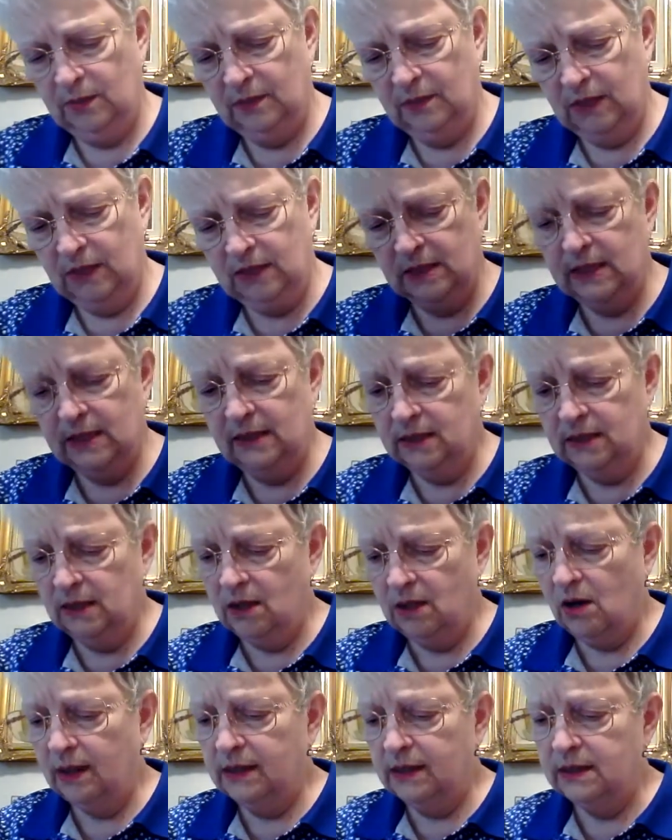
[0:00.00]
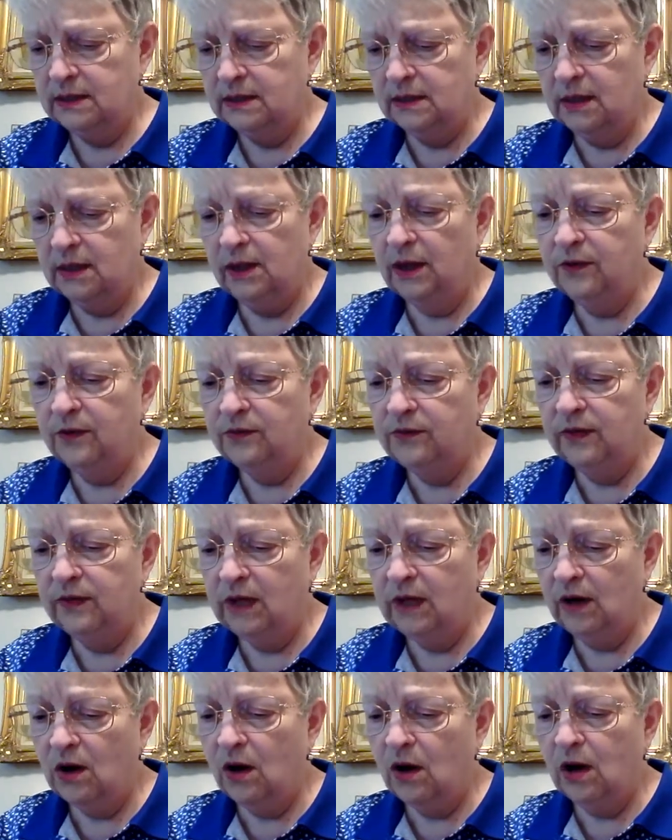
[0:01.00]
that says God is Love.
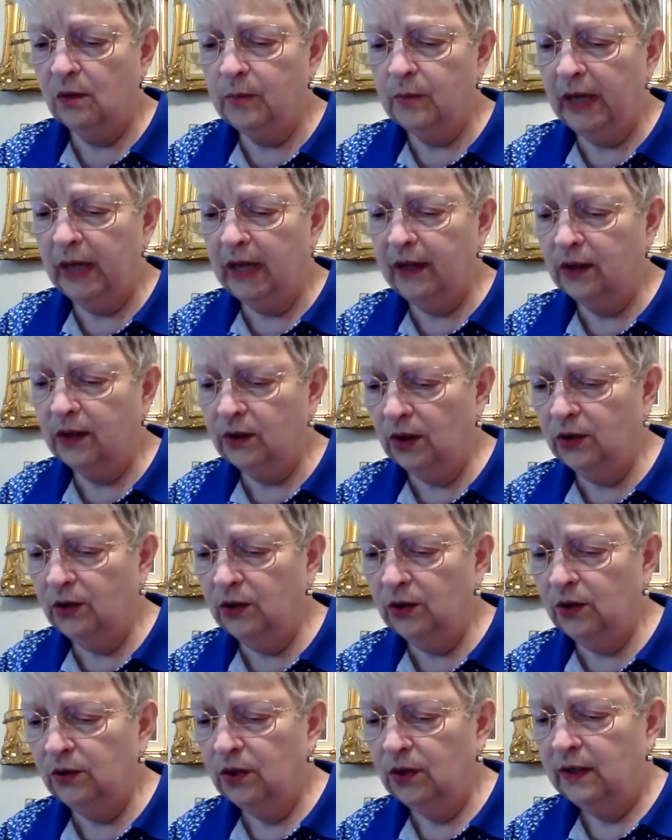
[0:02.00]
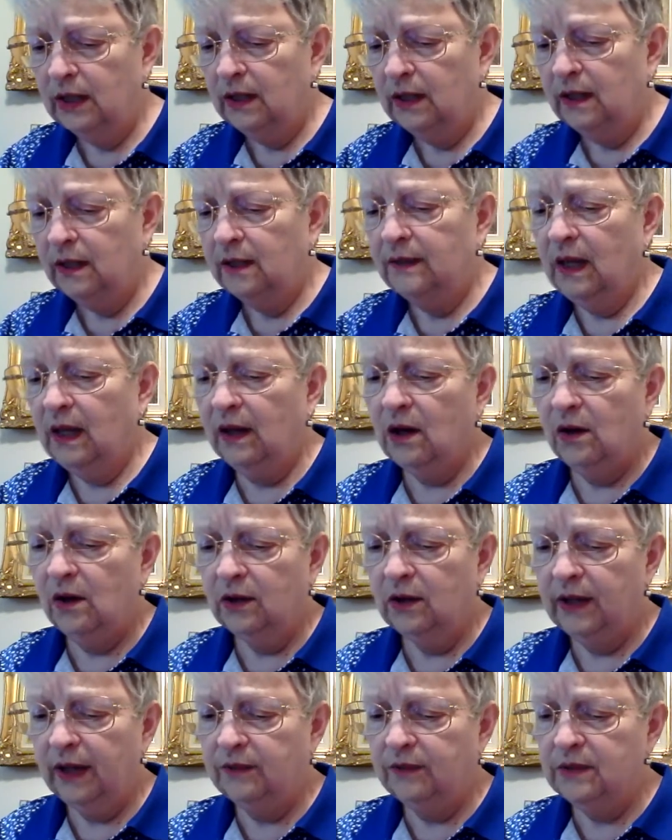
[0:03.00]
They're all by her. They all
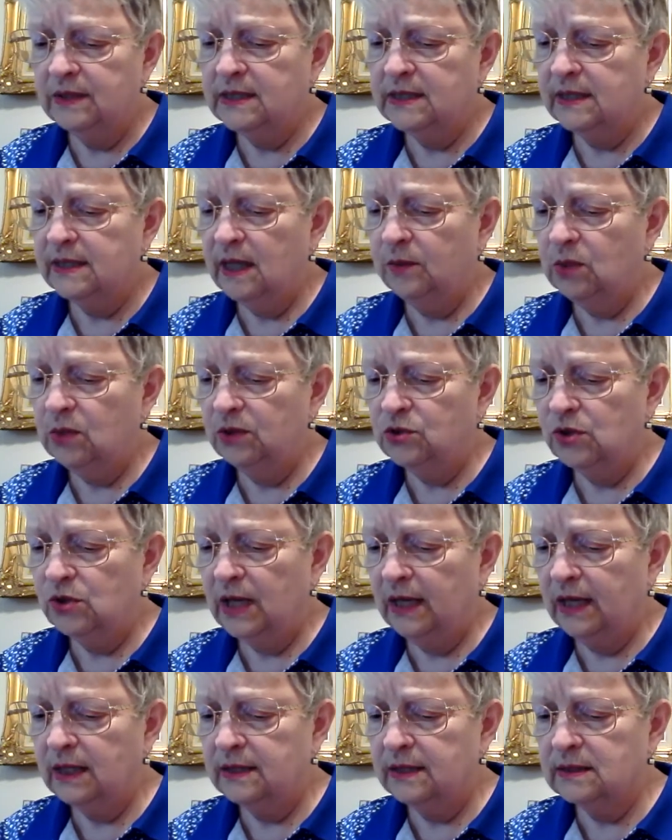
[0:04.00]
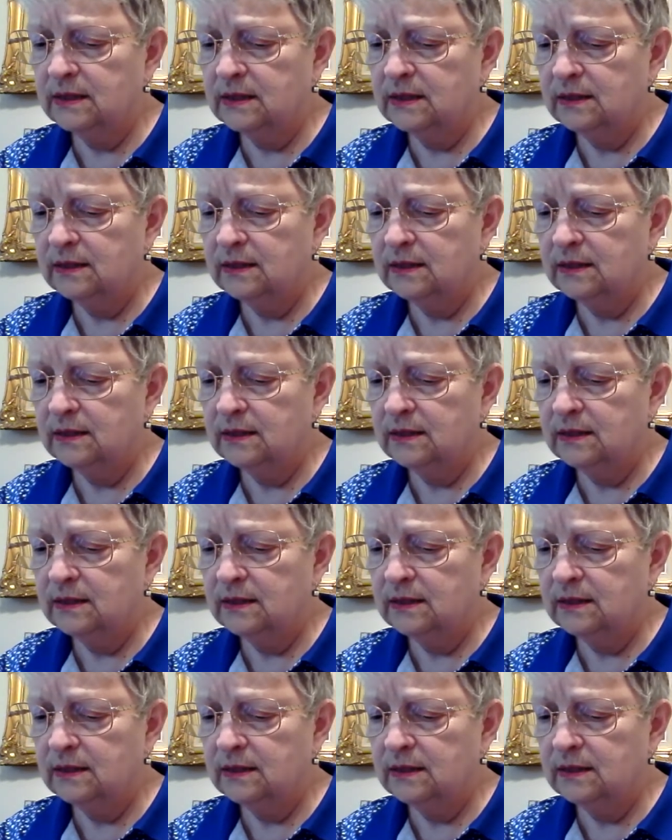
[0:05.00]
have the same address.